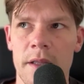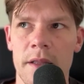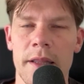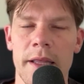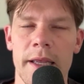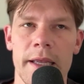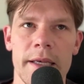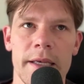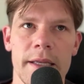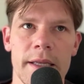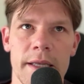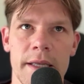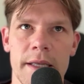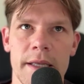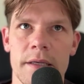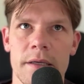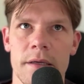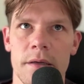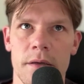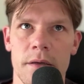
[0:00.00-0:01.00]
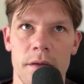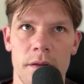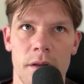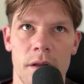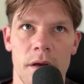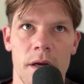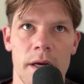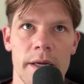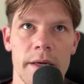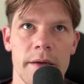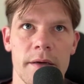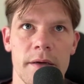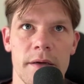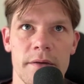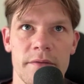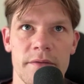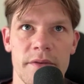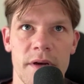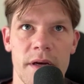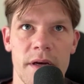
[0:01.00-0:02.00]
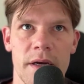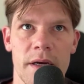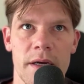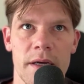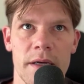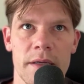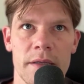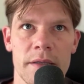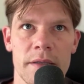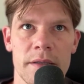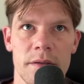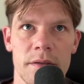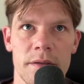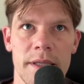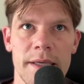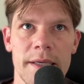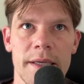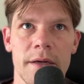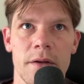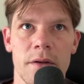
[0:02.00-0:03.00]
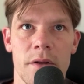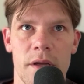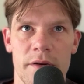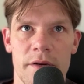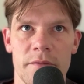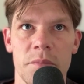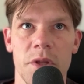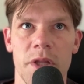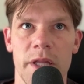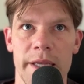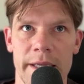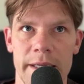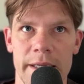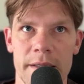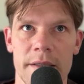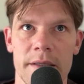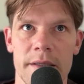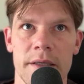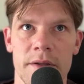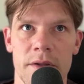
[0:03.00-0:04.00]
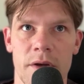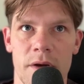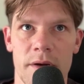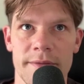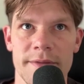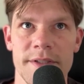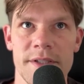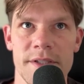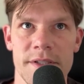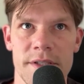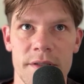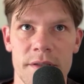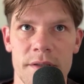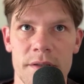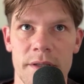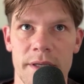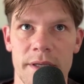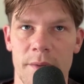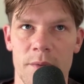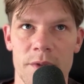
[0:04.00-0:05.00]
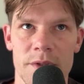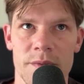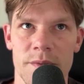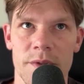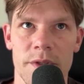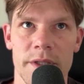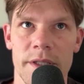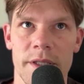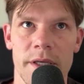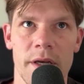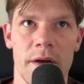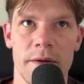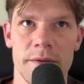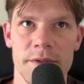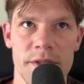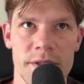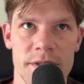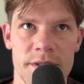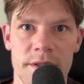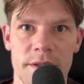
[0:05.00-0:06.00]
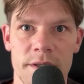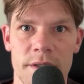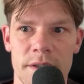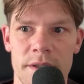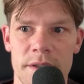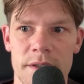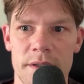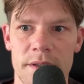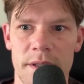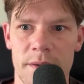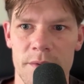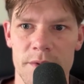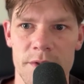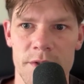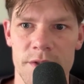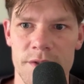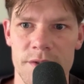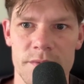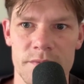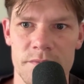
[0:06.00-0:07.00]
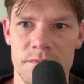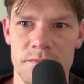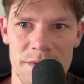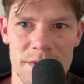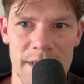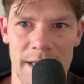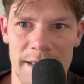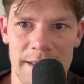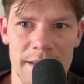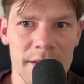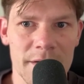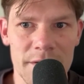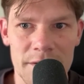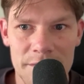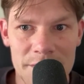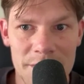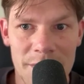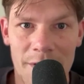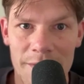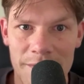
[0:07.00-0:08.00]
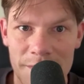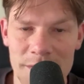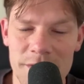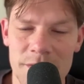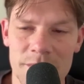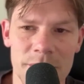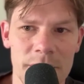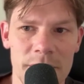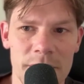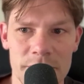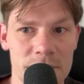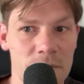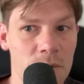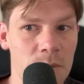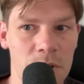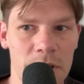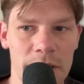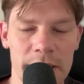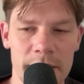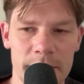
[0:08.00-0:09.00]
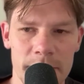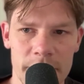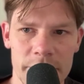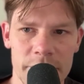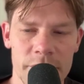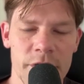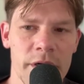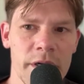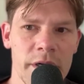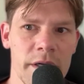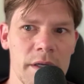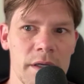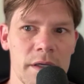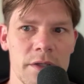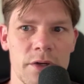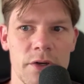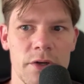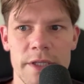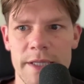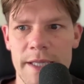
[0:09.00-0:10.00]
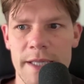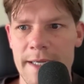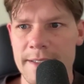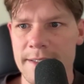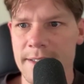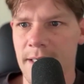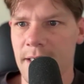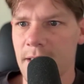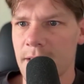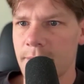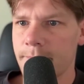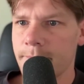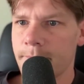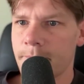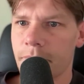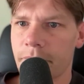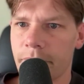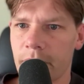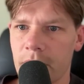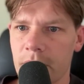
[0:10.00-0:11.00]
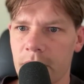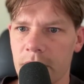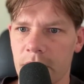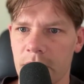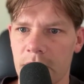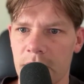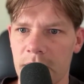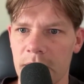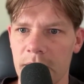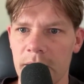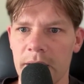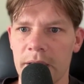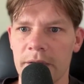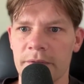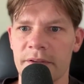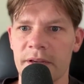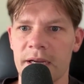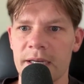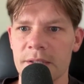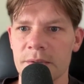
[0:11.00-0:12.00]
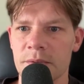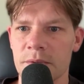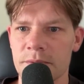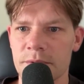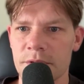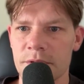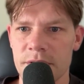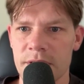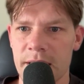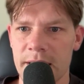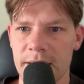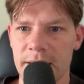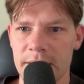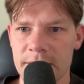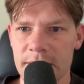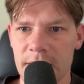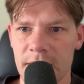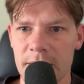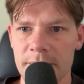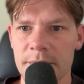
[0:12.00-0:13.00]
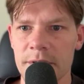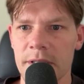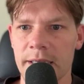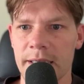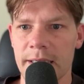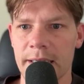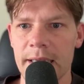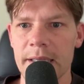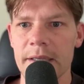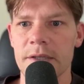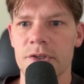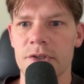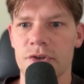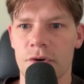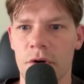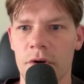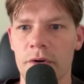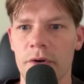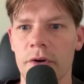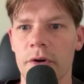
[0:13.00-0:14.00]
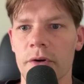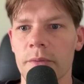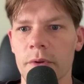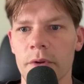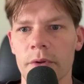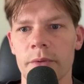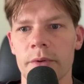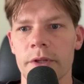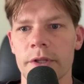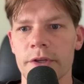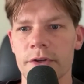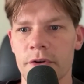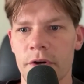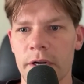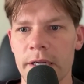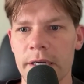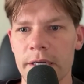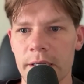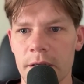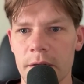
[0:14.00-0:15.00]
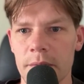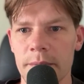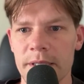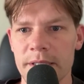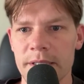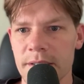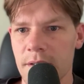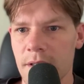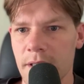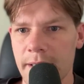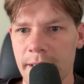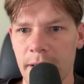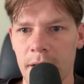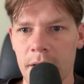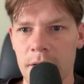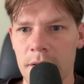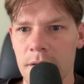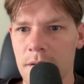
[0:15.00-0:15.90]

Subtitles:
they did a lot of playing in the off season. Like it wasn't really the off season. They were just technically it was the off season, but they were still playing a bunch. During that time, if guys would have just taken the time to like get stronger and really, really train and commit to like